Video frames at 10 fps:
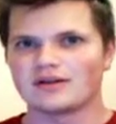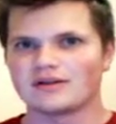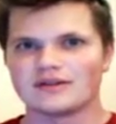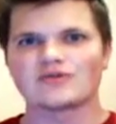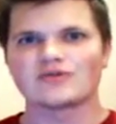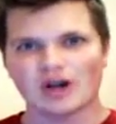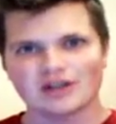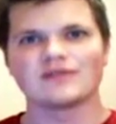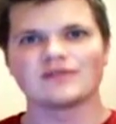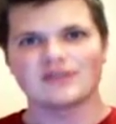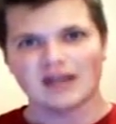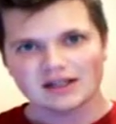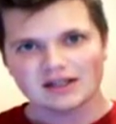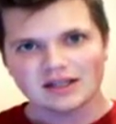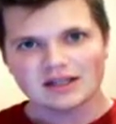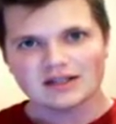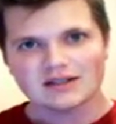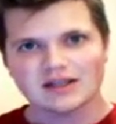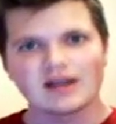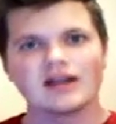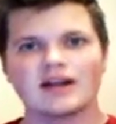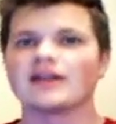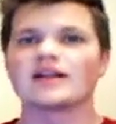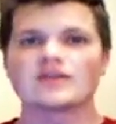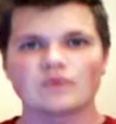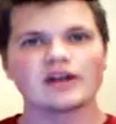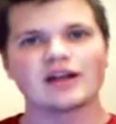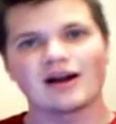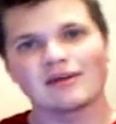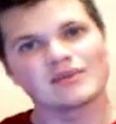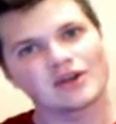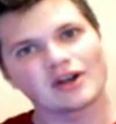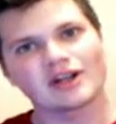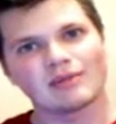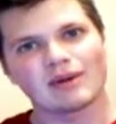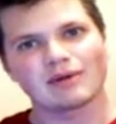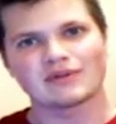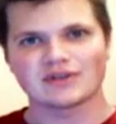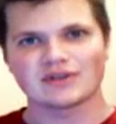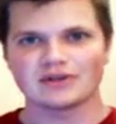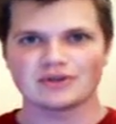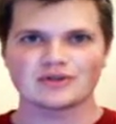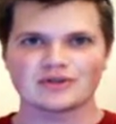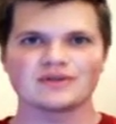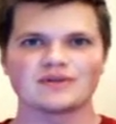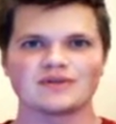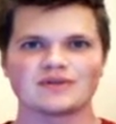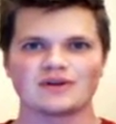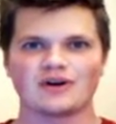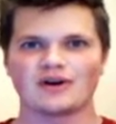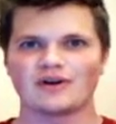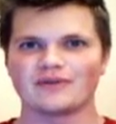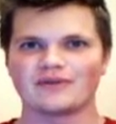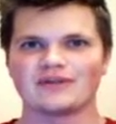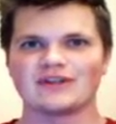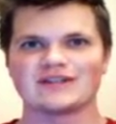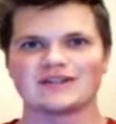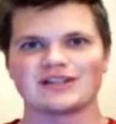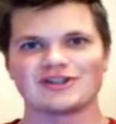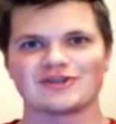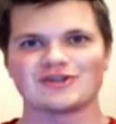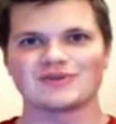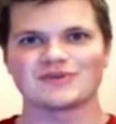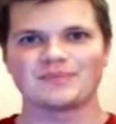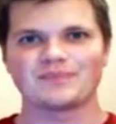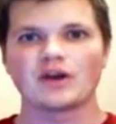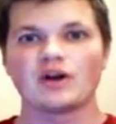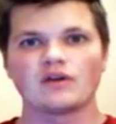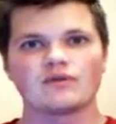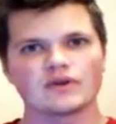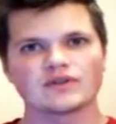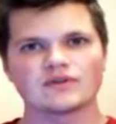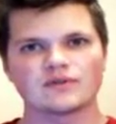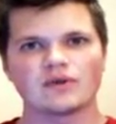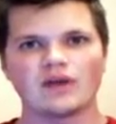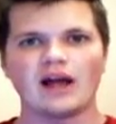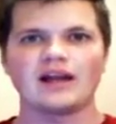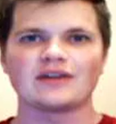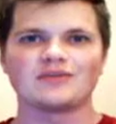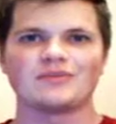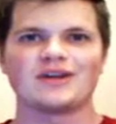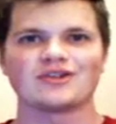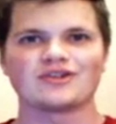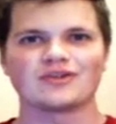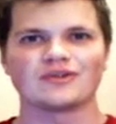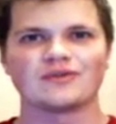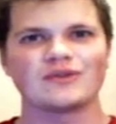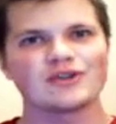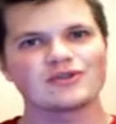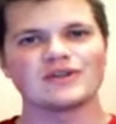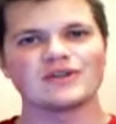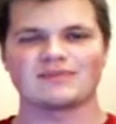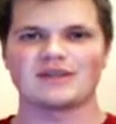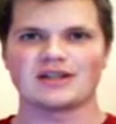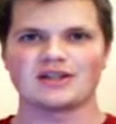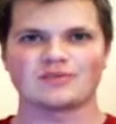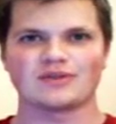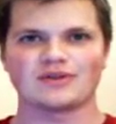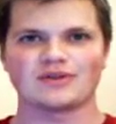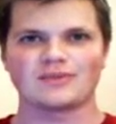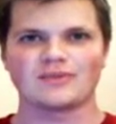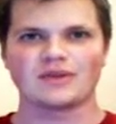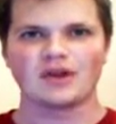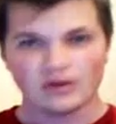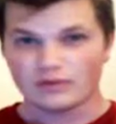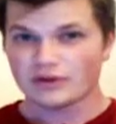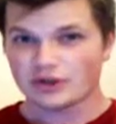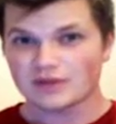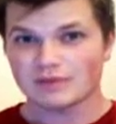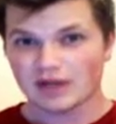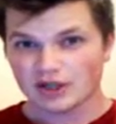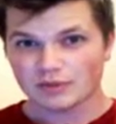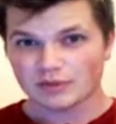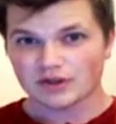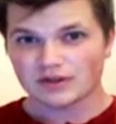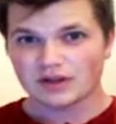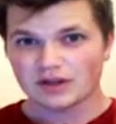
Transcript: destructive techniques, and that's why now I'm talking about the solutions to solve these issues. First of all, I like to mention fisheries management. Fisheries management